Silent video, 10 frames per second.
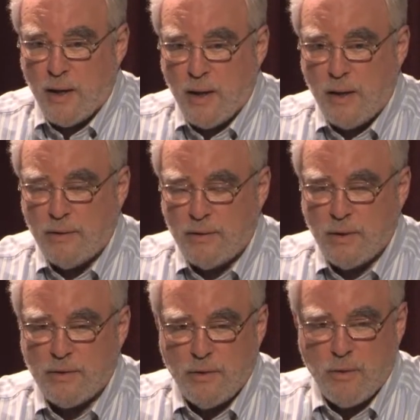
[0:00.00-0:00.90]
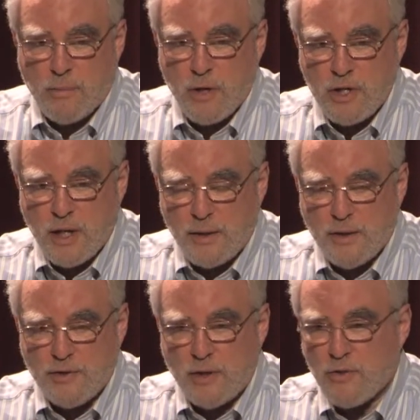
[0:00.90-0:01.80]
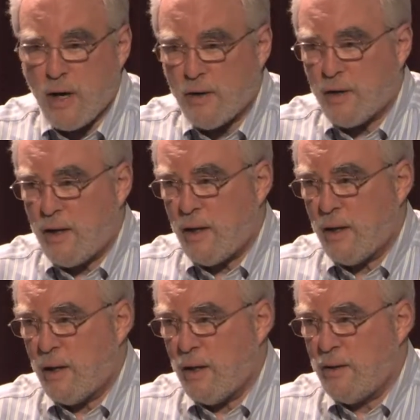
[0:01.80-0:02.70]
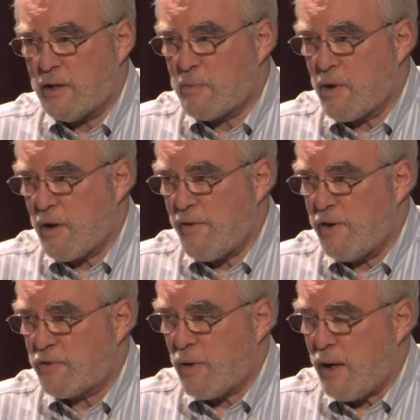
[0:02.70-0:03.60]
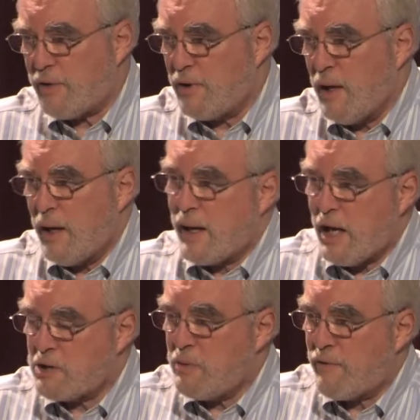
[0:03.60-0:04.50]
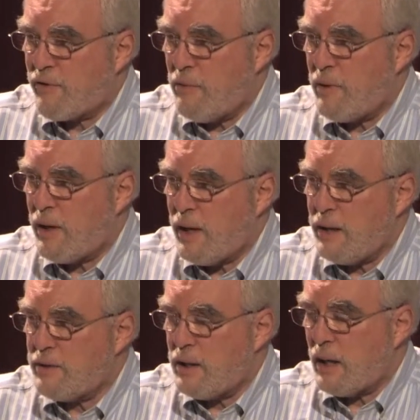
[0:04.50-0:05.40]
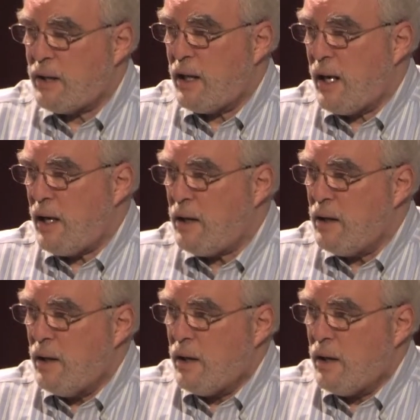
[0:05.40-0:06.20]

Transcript: And to appreciate the centrality in this period of history, as it has been from 1898,